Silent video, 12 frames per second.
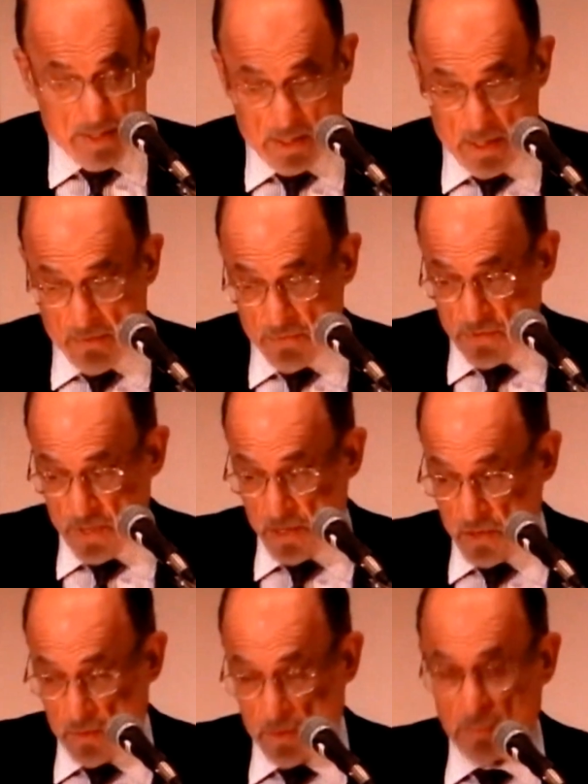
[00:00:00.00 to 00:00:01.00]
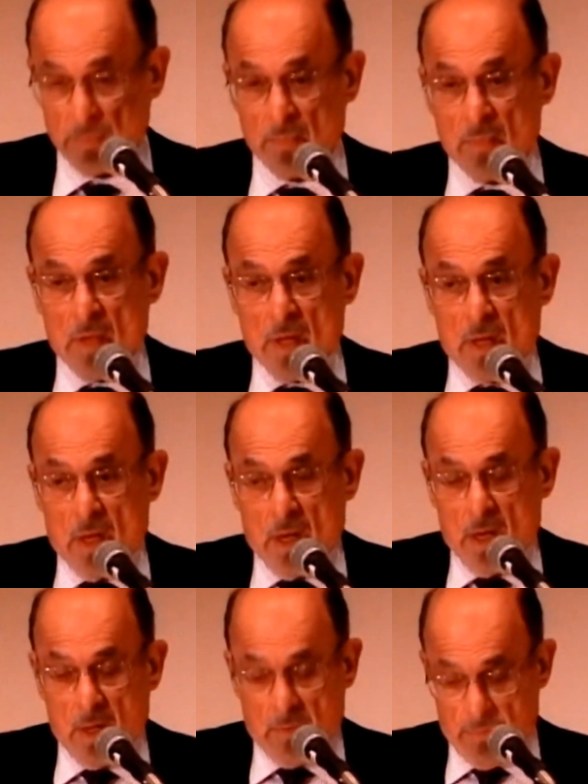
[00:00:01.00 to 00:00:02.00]
the life cycle
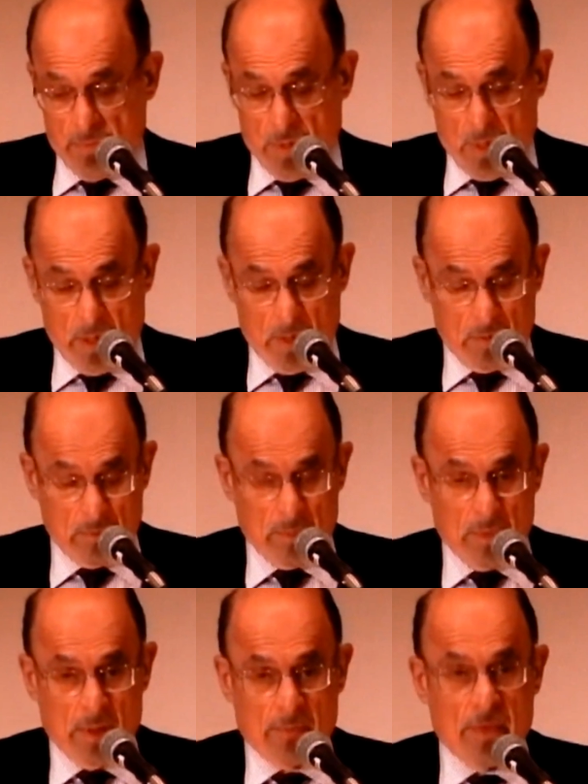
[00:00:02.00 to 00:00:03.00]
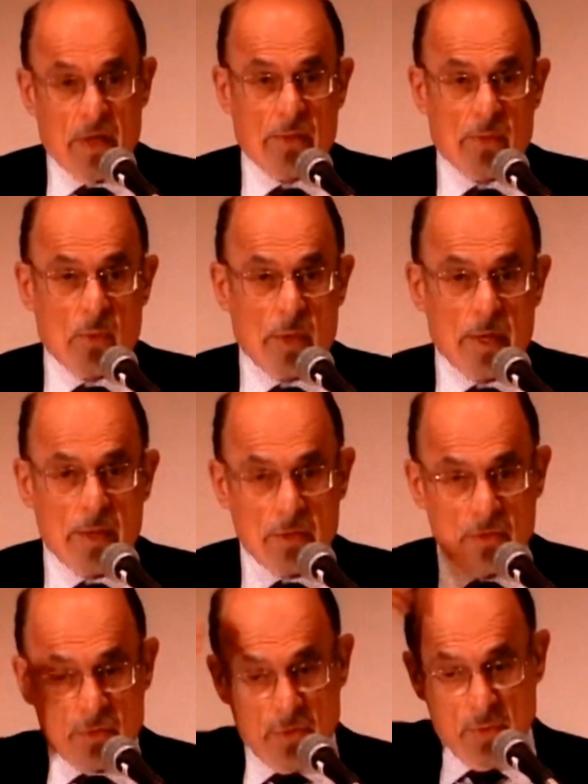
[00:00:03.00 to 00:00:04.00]
of death
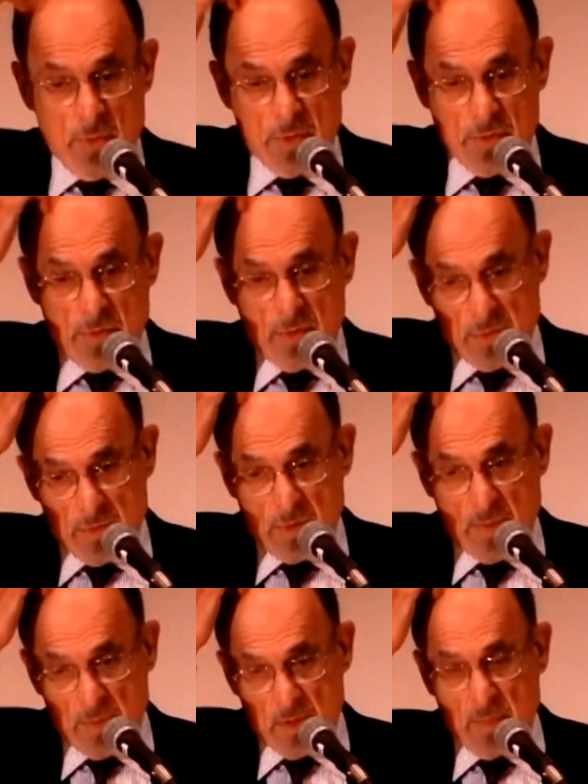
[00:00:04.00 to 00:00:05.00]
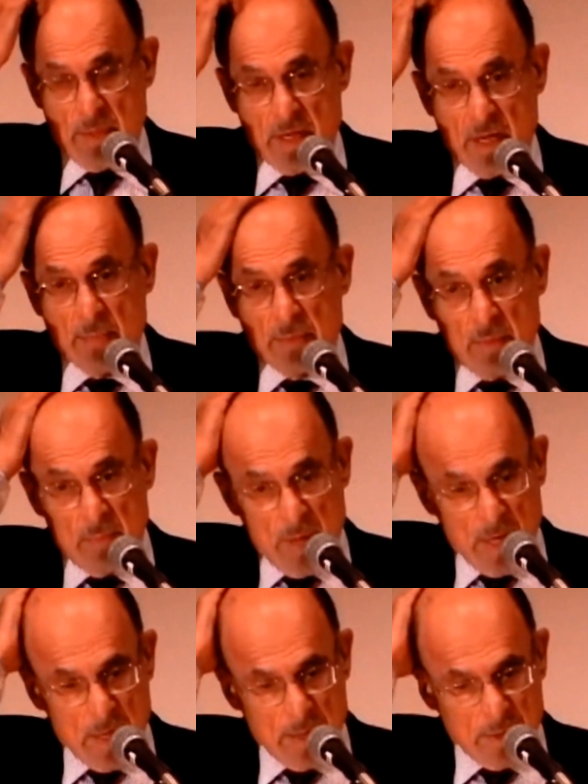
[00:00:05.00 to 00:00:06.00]
awareness, too, is something to be kept in
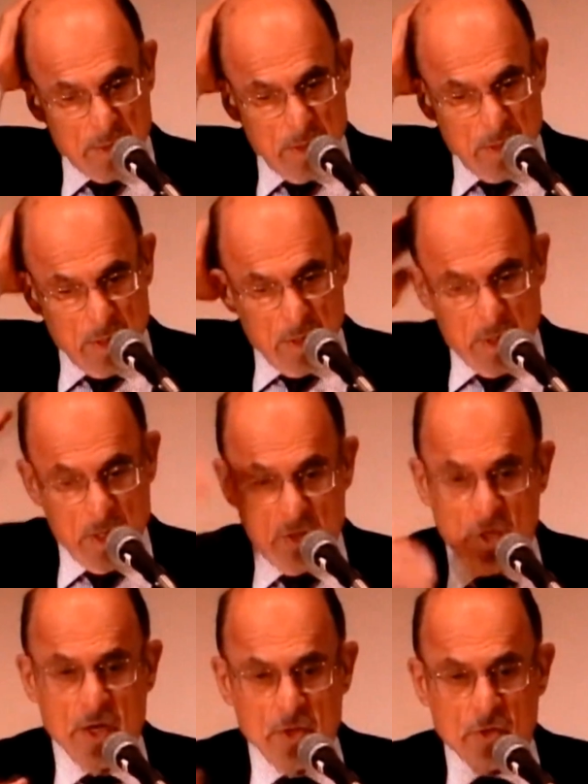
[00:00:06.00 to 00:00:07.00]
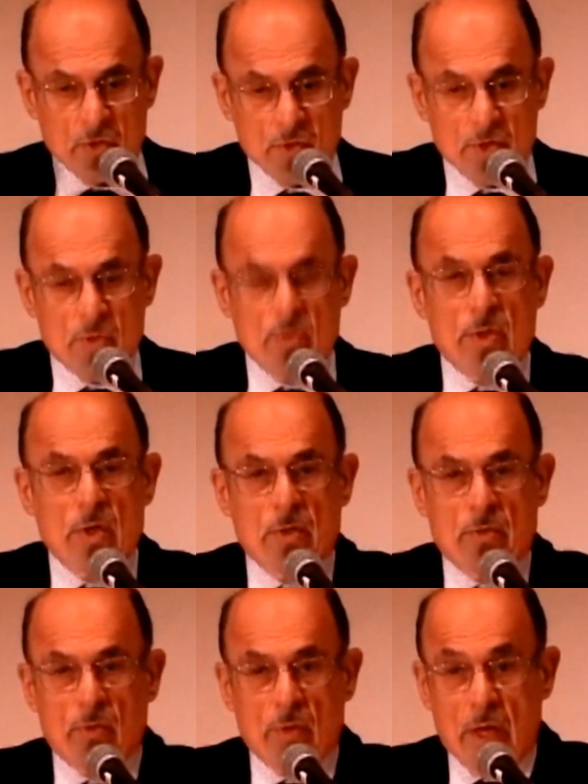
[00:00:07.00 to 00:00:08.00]
mind. It changes as we go
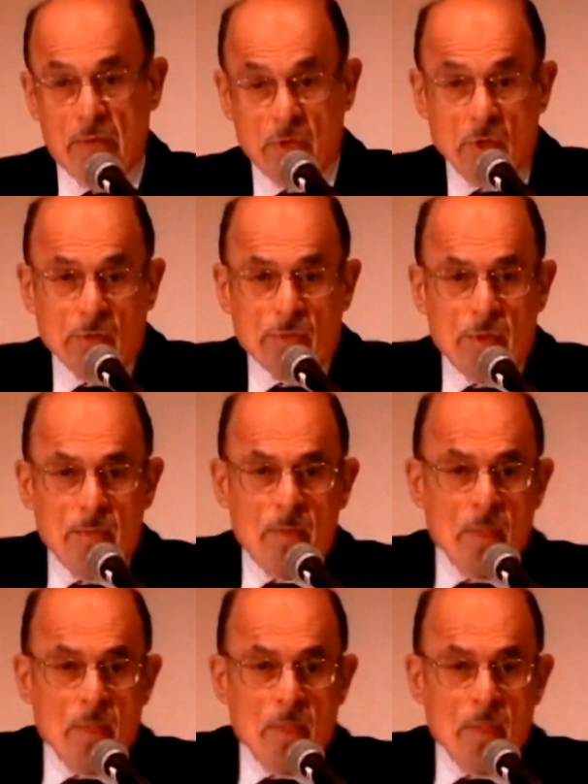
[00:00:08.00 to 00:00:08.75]
through life. Children,